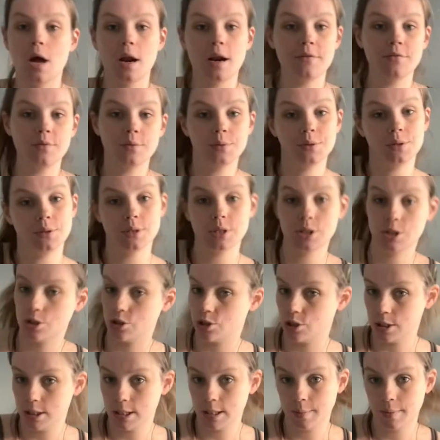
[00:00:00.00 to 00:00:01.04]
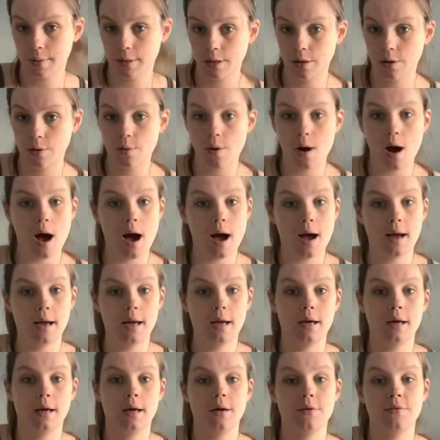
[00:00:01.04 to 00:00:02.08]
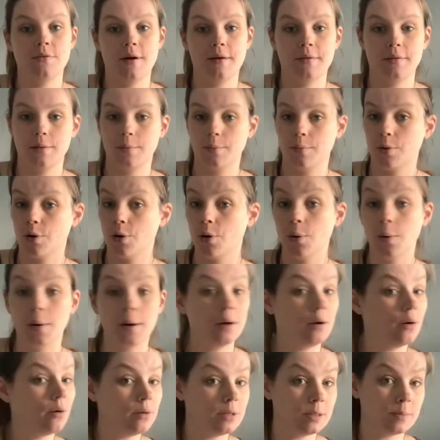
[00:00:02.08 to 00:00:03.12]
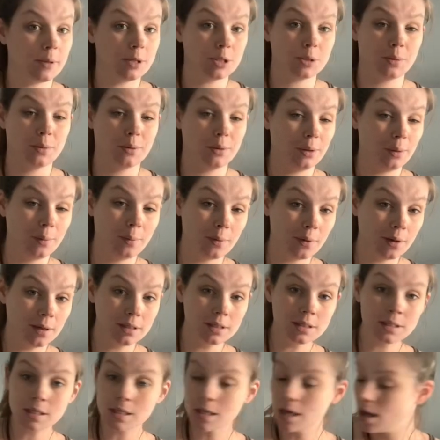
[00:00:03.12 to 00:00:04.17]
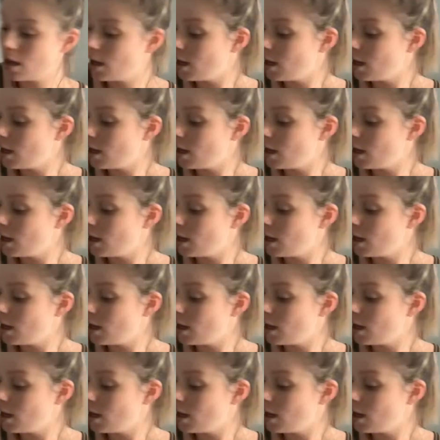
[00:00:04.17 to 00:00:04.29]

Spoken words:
everyone uses a nursing pillow. I find them critical, especially with newborns.